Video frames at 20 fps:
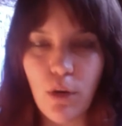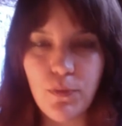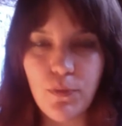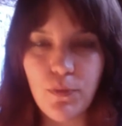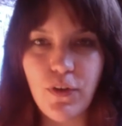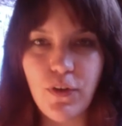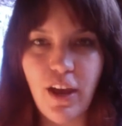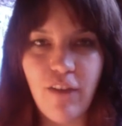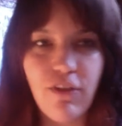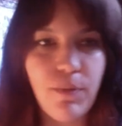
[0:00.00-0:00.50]

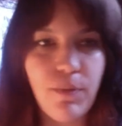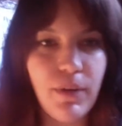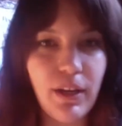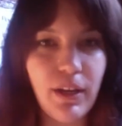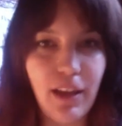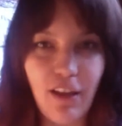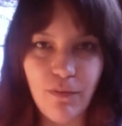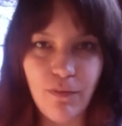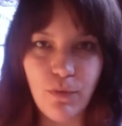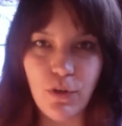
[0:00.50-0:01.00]
So everybody
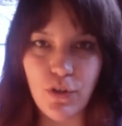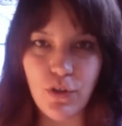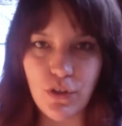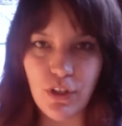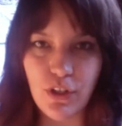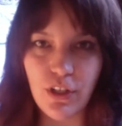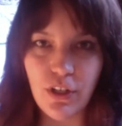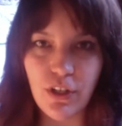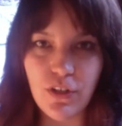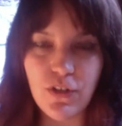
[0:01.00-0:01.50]
have mercy
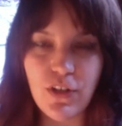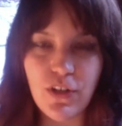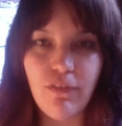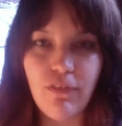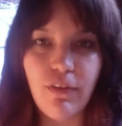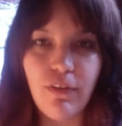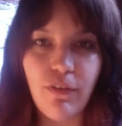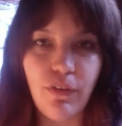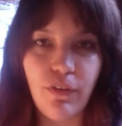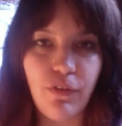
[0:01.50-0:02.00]
on yourself
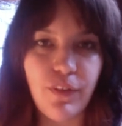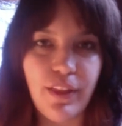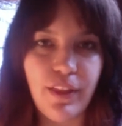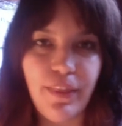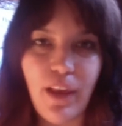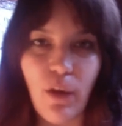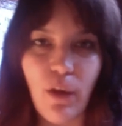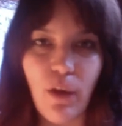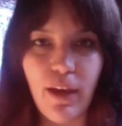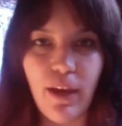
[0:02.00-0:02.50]
if you feel
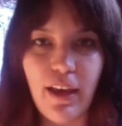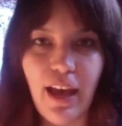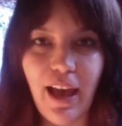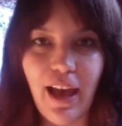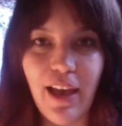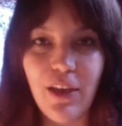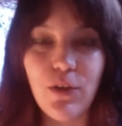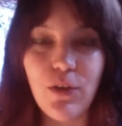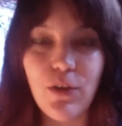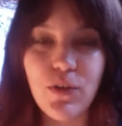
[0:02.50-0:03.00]
that way. I
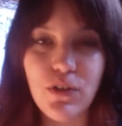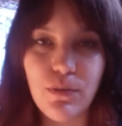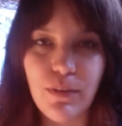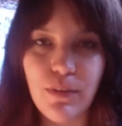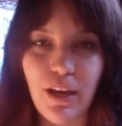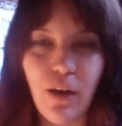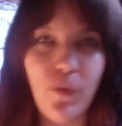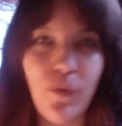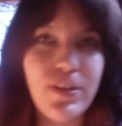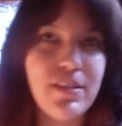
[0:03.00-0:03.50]
used to be,
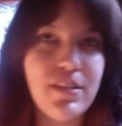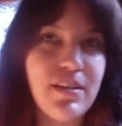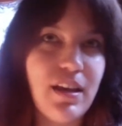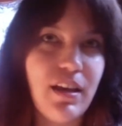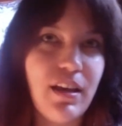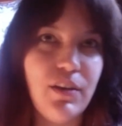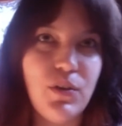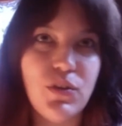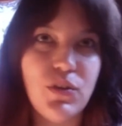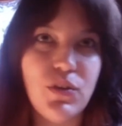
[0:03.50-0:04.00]
I always say
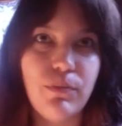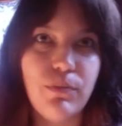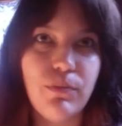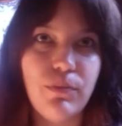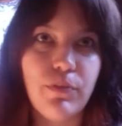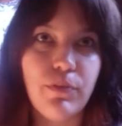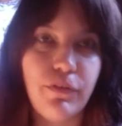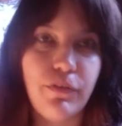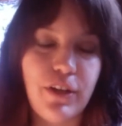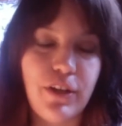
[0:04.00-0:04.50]
I used to be a
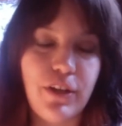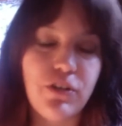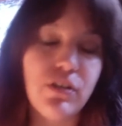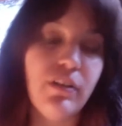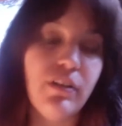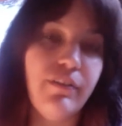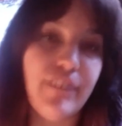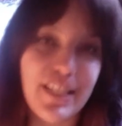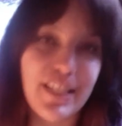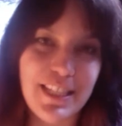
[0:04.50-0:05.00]

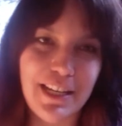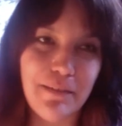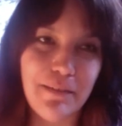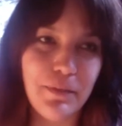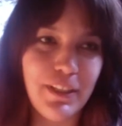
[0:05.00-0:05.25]
professional victim.